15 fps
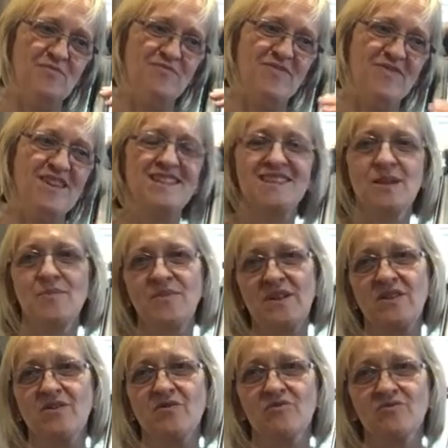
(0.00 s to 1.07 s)
There's
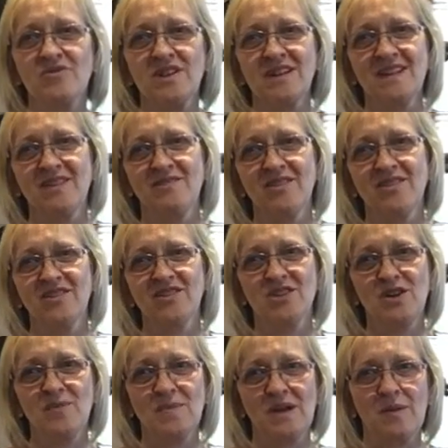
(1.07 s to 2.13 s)
something really rather
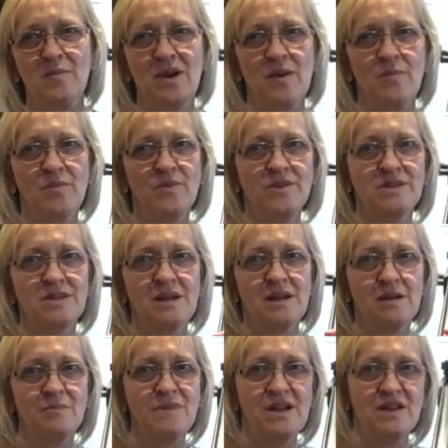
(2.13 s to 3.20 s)
charming about this little
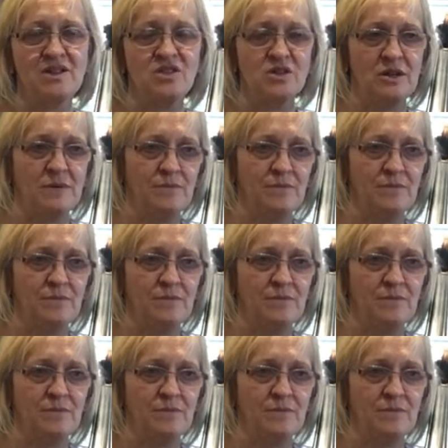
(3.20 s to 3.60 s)
mixture.